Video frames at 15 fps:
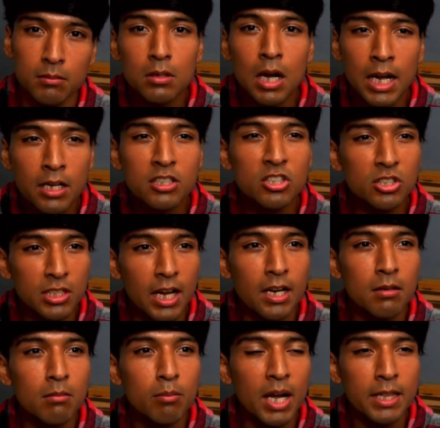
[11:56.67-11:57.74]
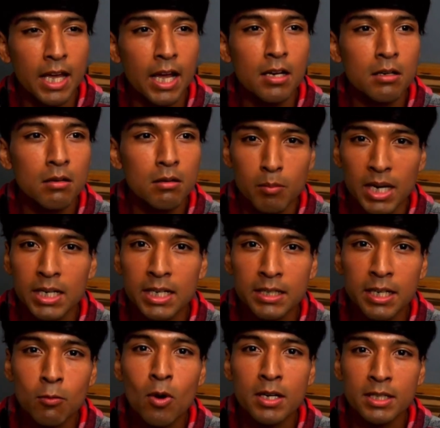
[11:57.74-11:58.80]
I understand by that, mainly
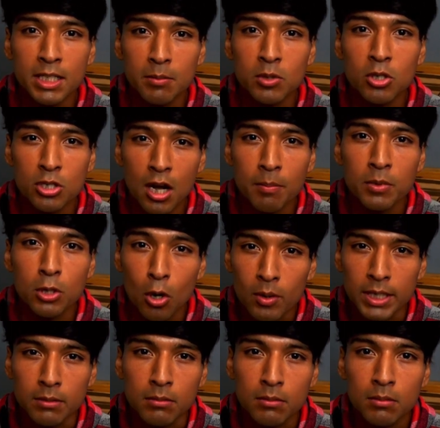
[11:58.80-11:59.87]
they want to keep their job going.